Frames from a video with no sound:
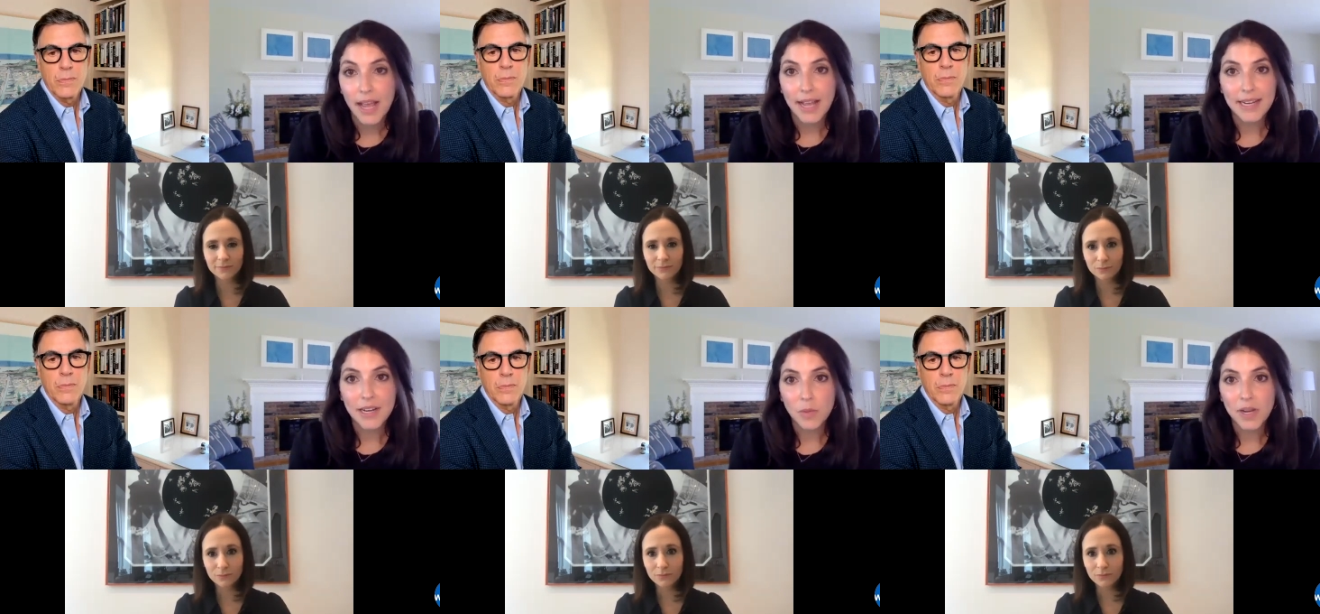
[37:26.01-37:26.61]
Speaker 1: And
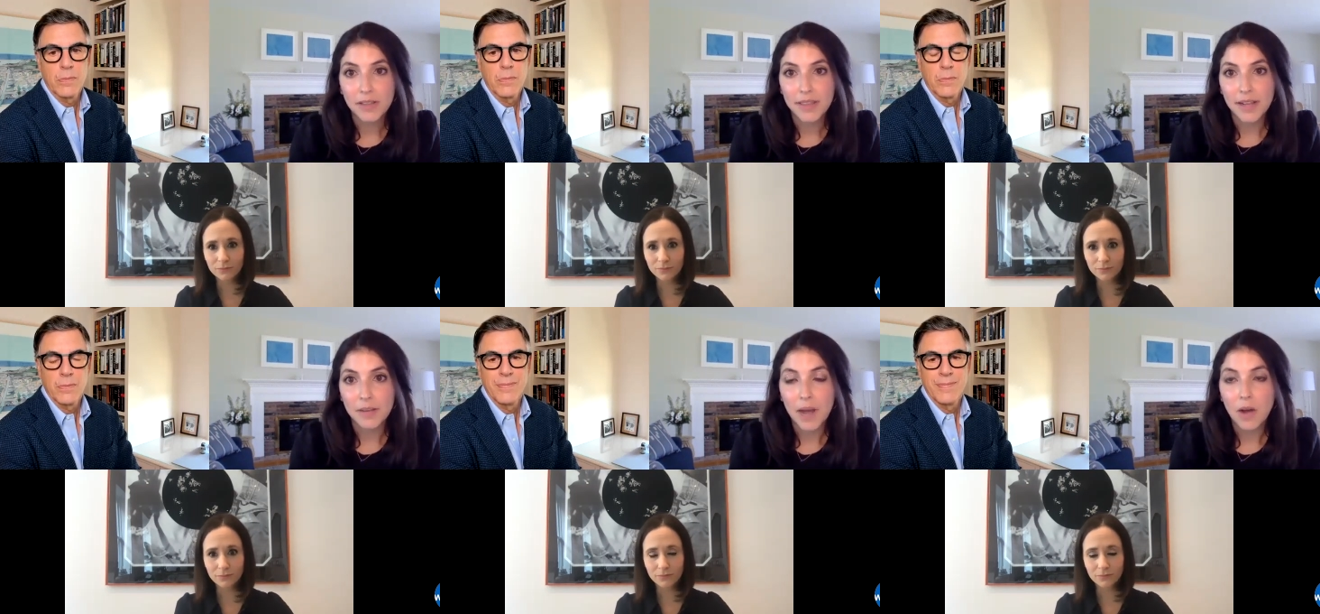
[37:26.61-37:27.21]
here we could
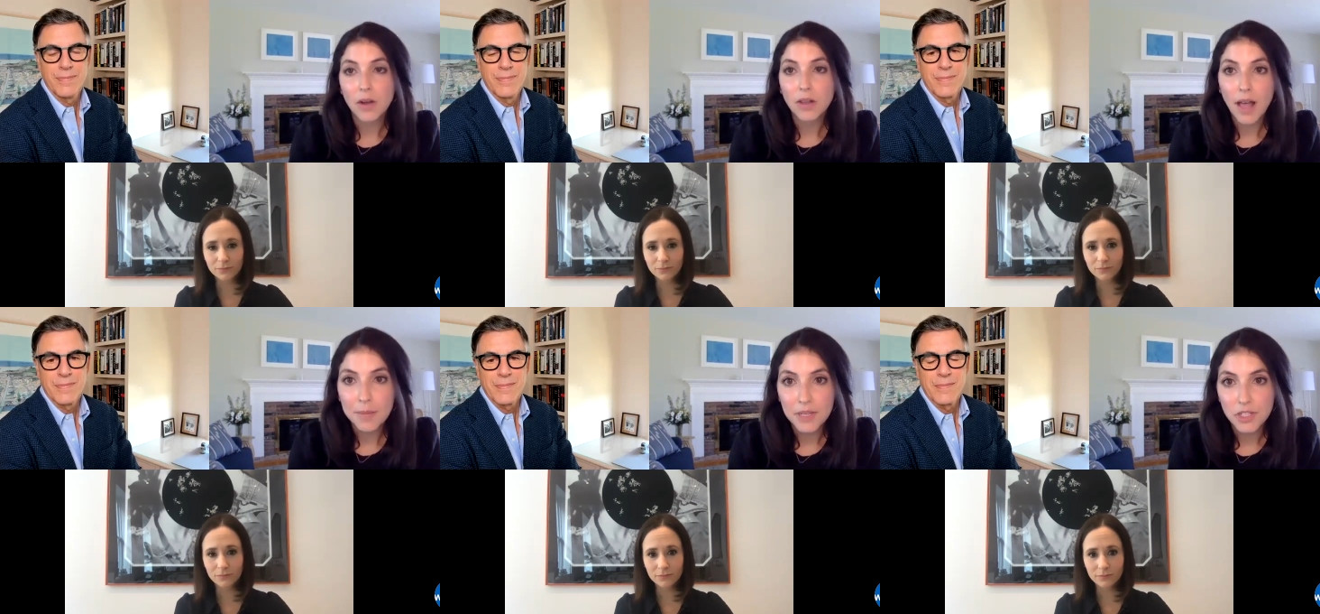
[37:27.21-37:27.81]
think about
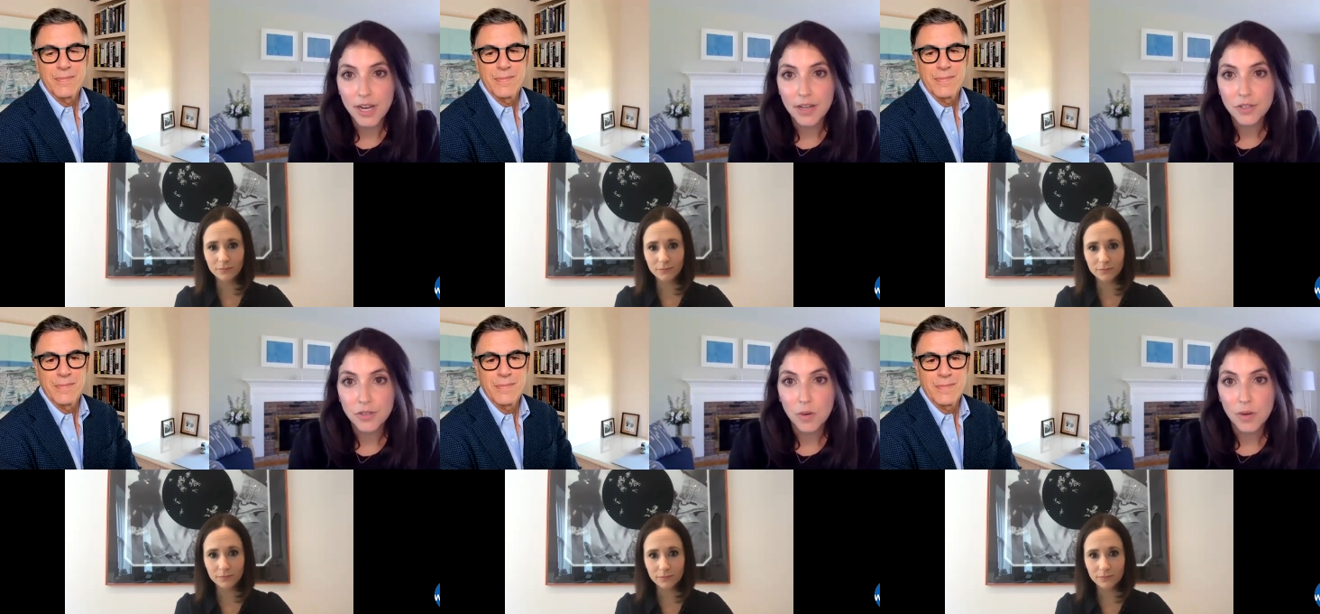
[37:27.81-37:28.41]
climate
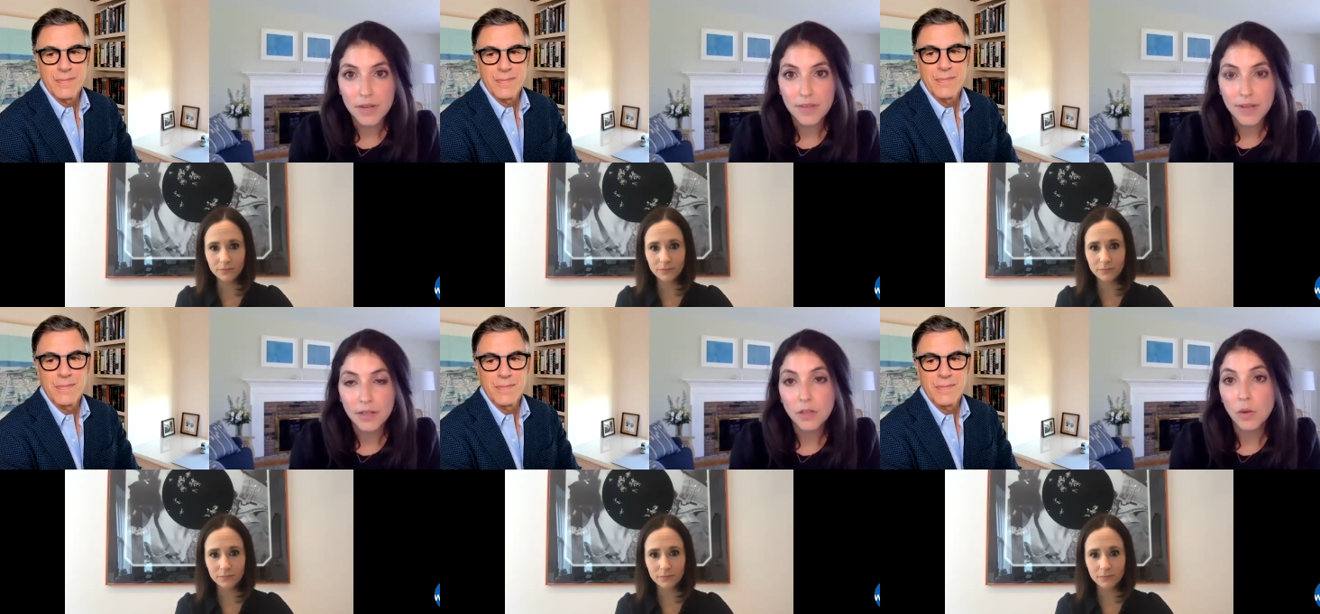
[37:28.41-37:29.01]
change or
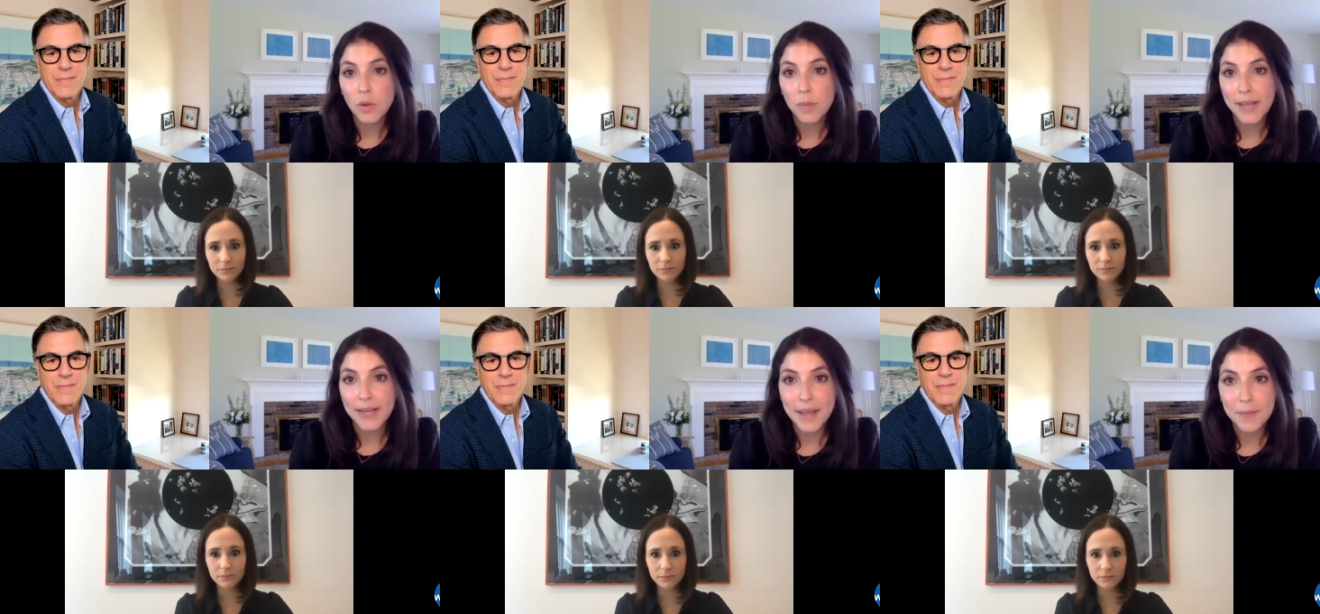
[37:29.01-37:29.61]
even global
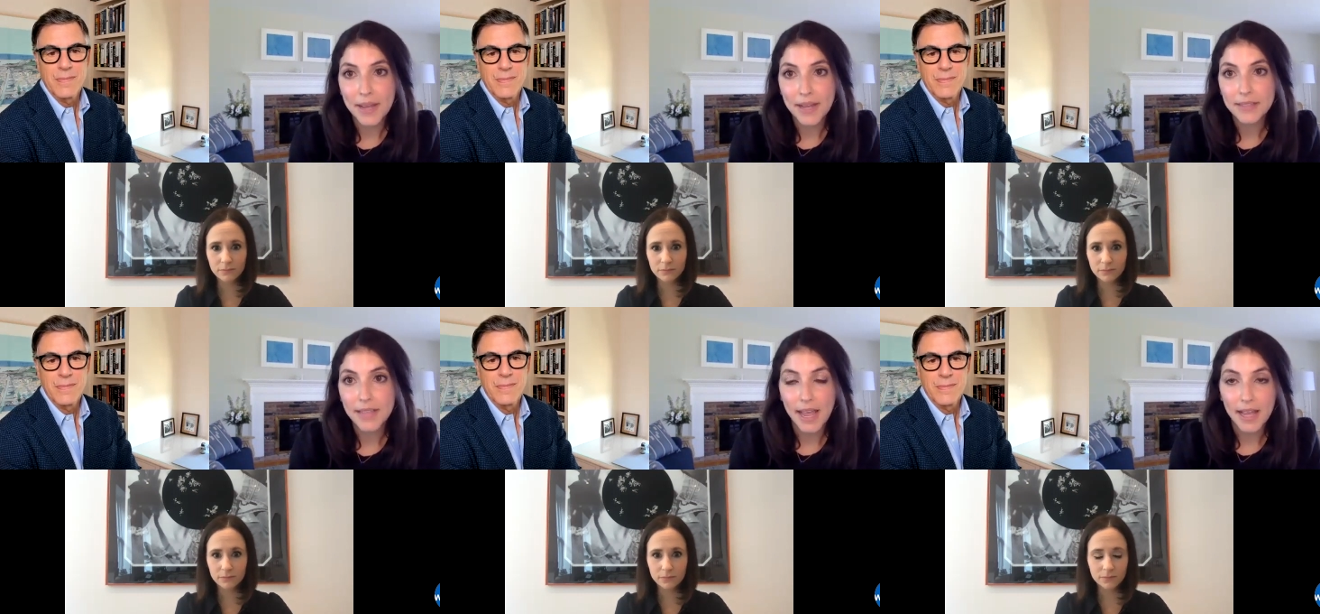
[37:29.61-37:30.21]
pandemics
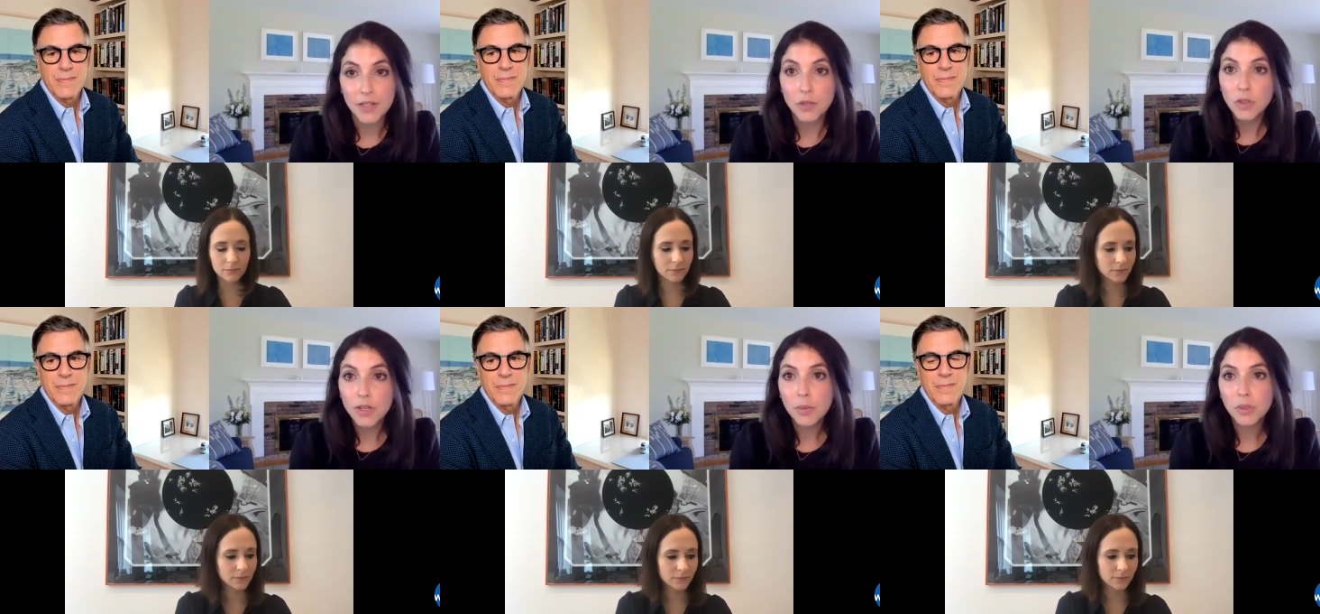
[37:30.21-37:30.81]
and
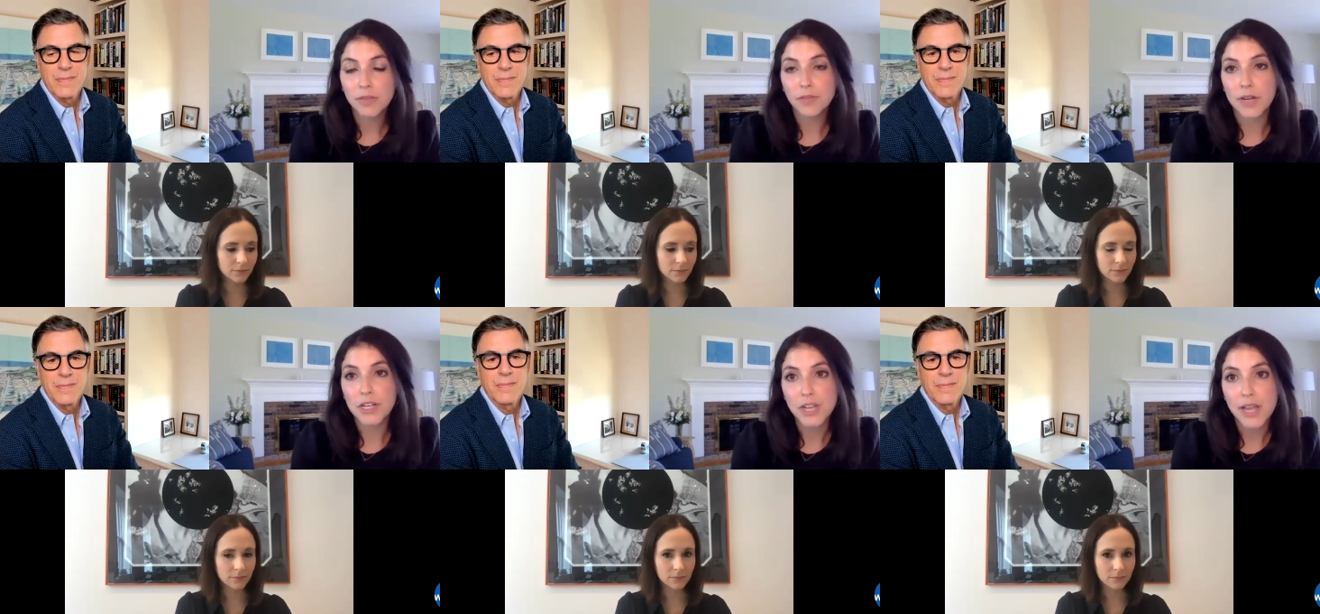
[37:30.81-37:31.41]
nuclear
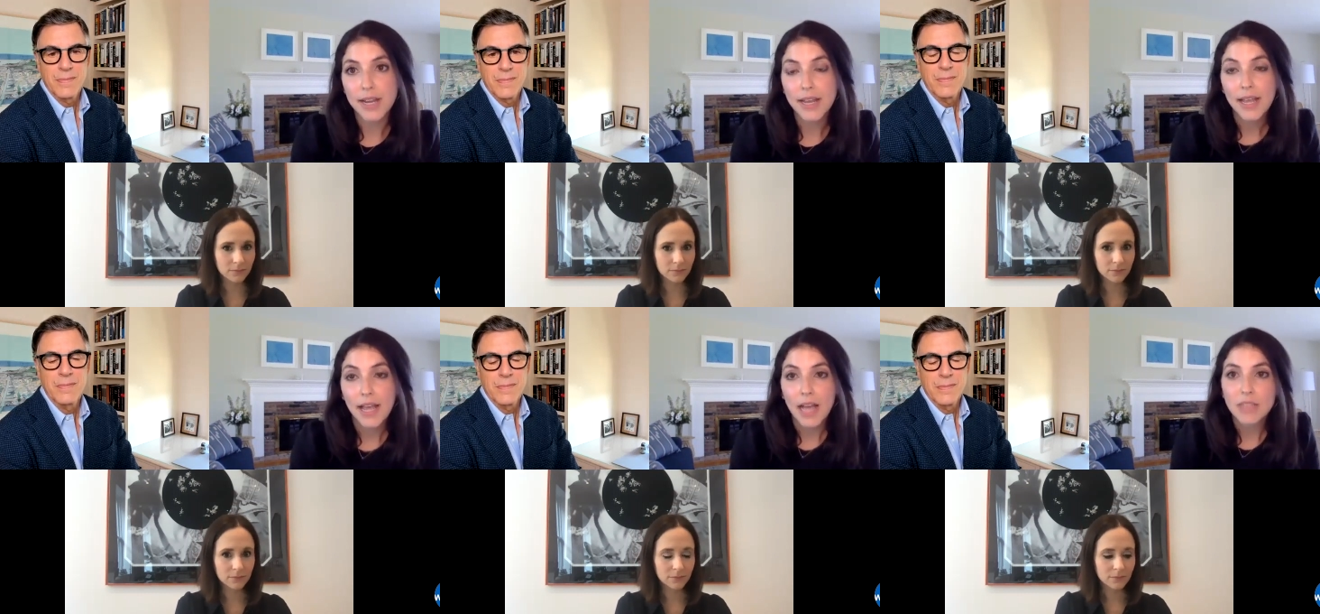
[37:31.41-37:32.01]
proliferation
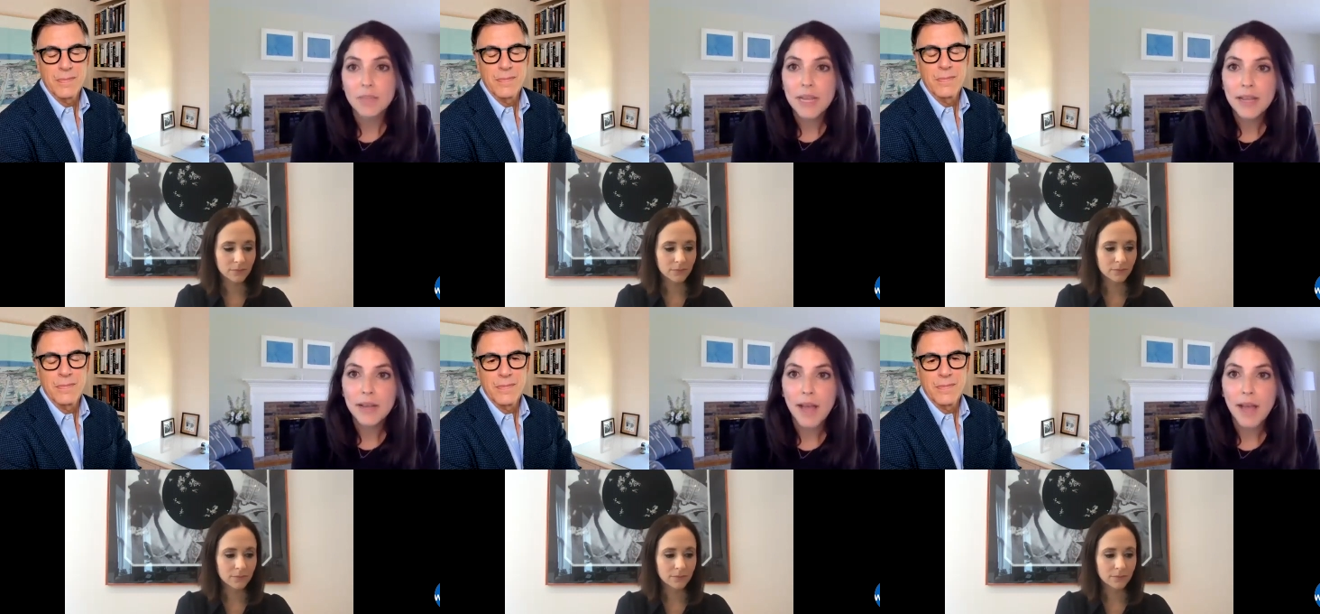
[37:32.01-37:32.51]
as being